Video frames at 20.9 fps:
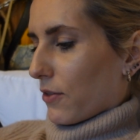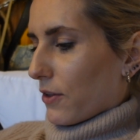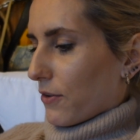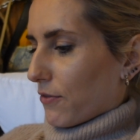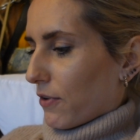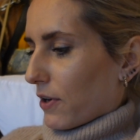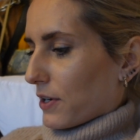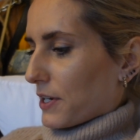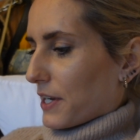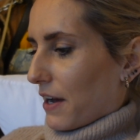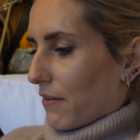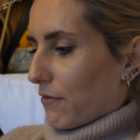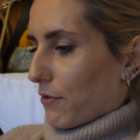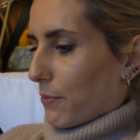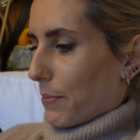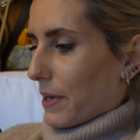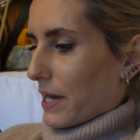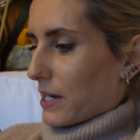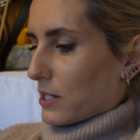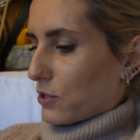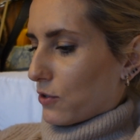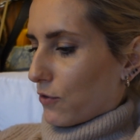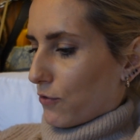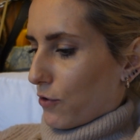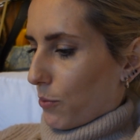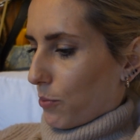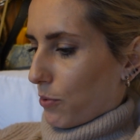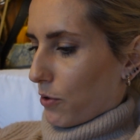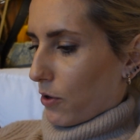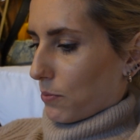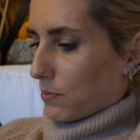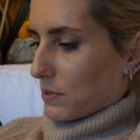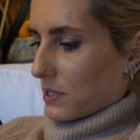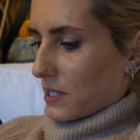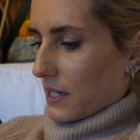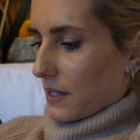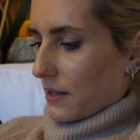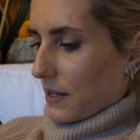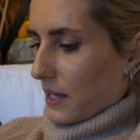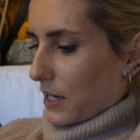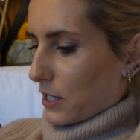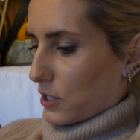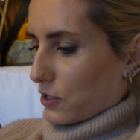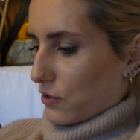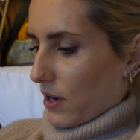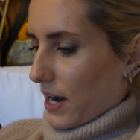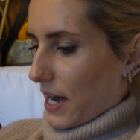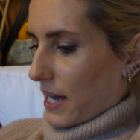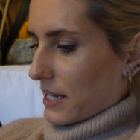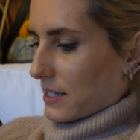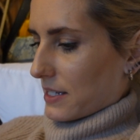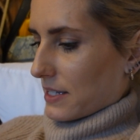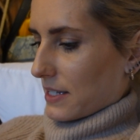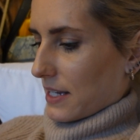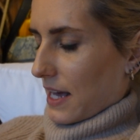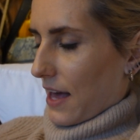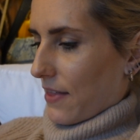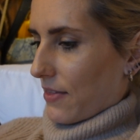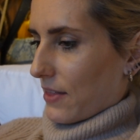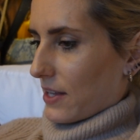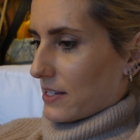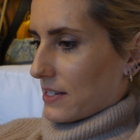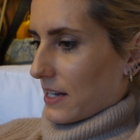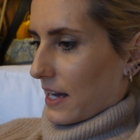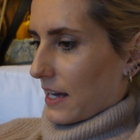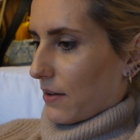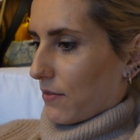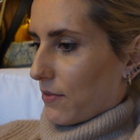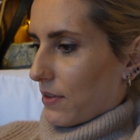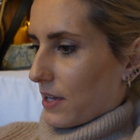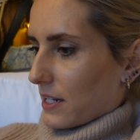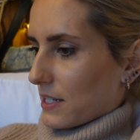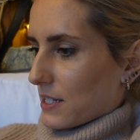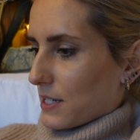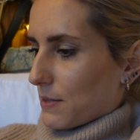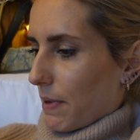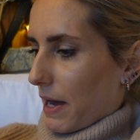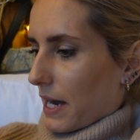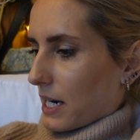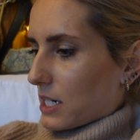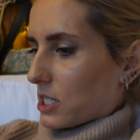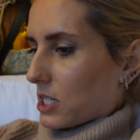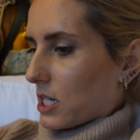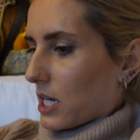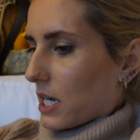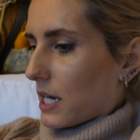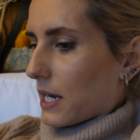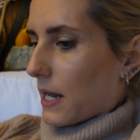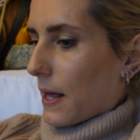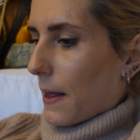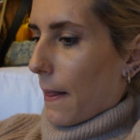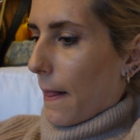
on the front you have a picture of your property, the address and the date of the inspection.